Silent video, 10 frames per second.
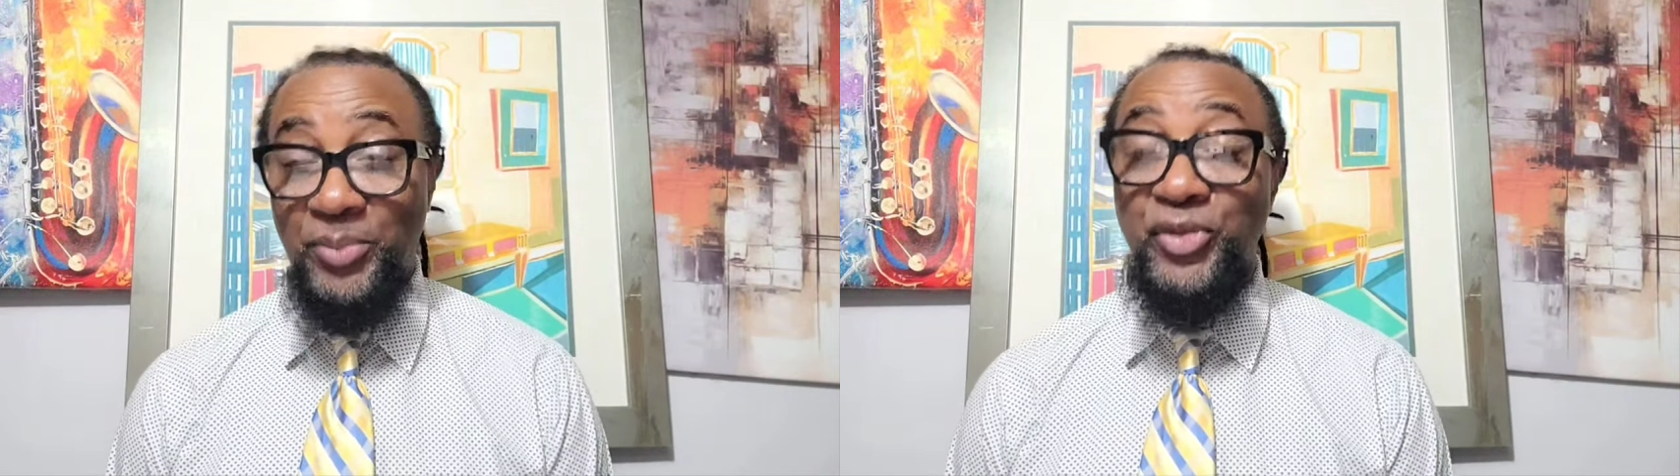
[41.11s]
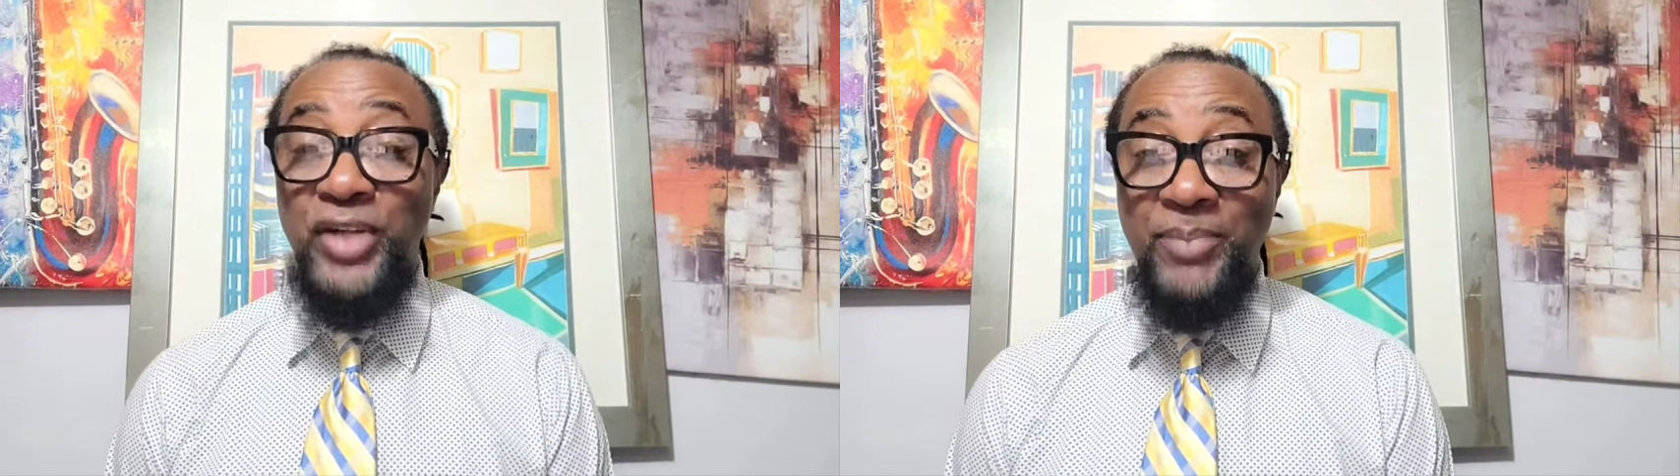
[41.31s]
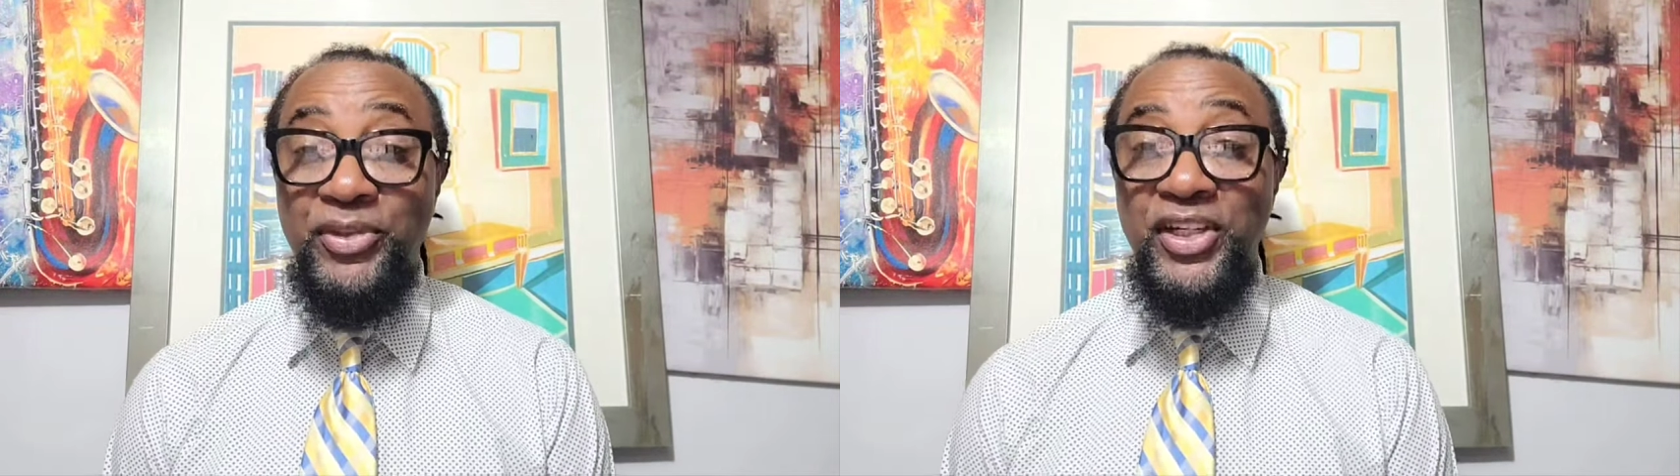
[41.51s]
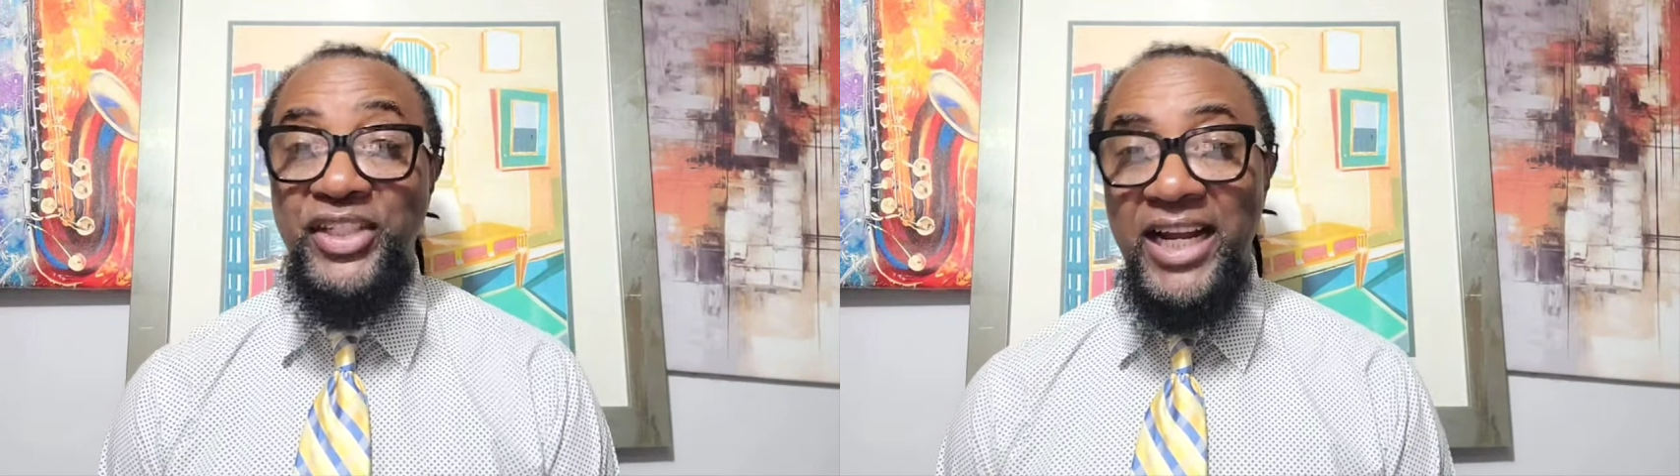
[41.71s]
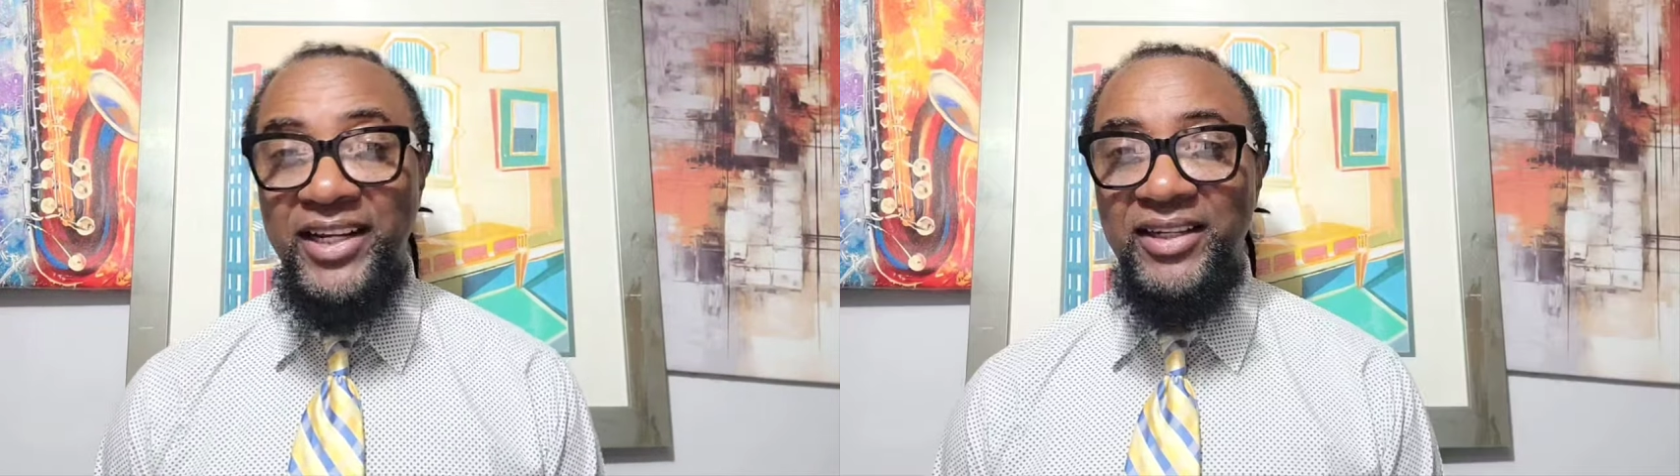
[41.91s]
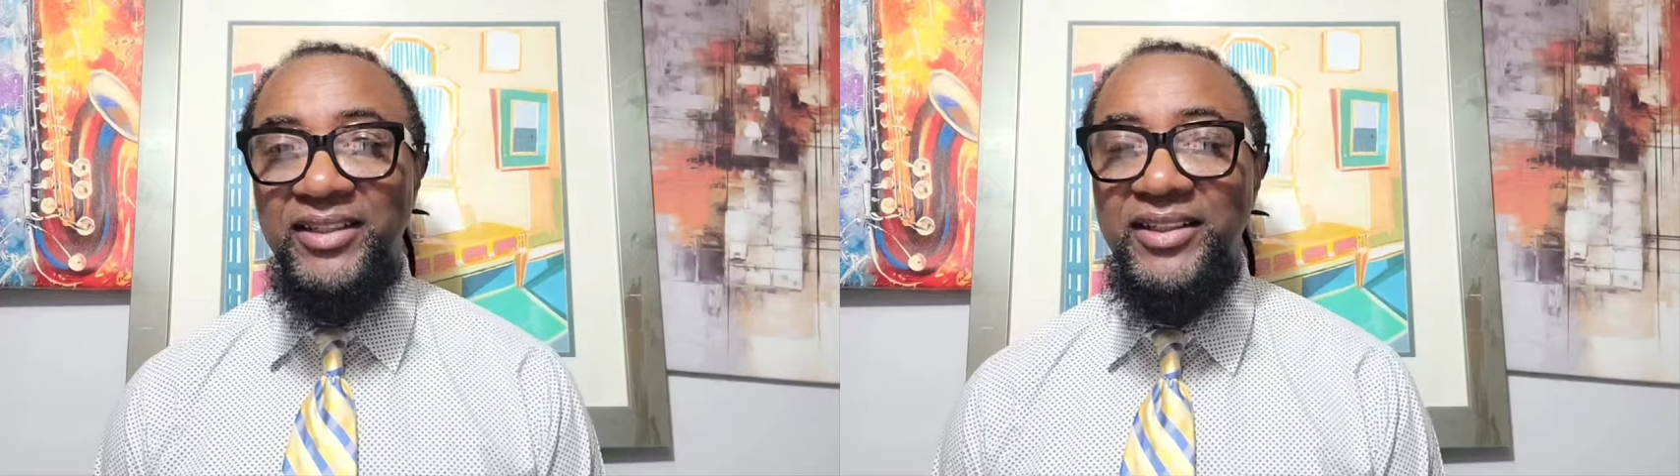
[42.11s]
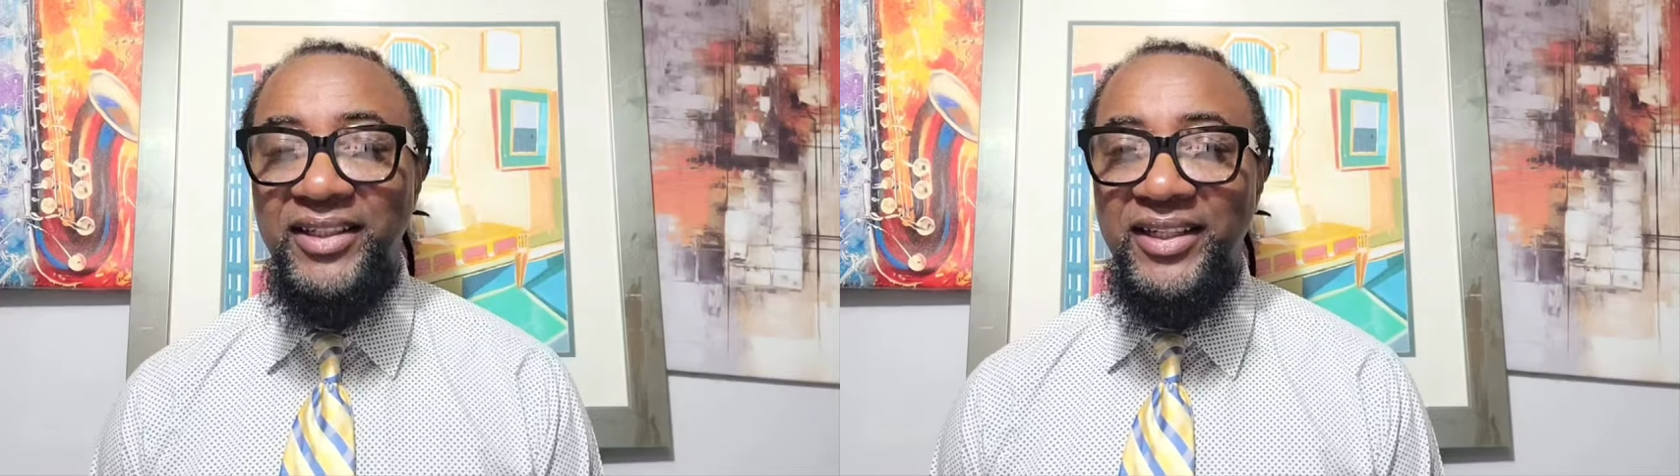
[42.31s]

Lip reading: subscribe to the channel.